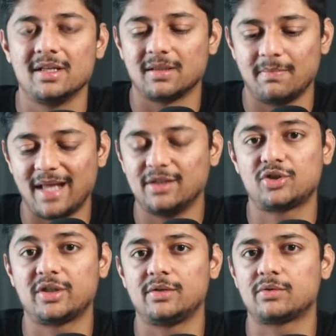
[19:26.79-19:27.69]
the balance
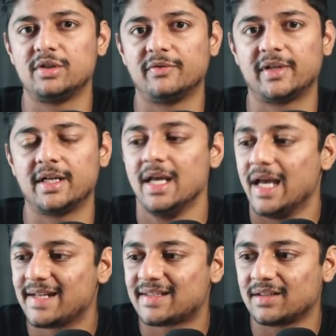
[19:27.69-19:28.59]
sheet looks different,
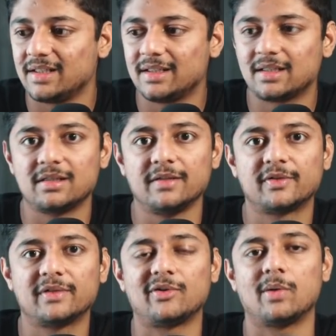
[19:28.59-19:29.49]
and suddenly there are
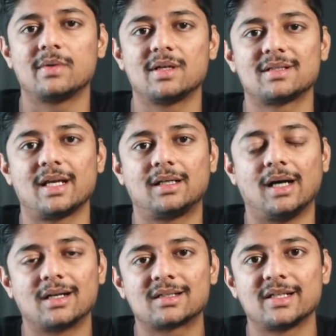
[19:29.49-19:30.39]
different formulas like
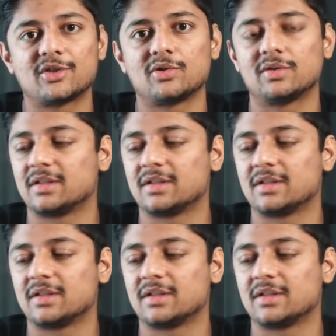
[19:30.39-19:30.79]
CAR ratio,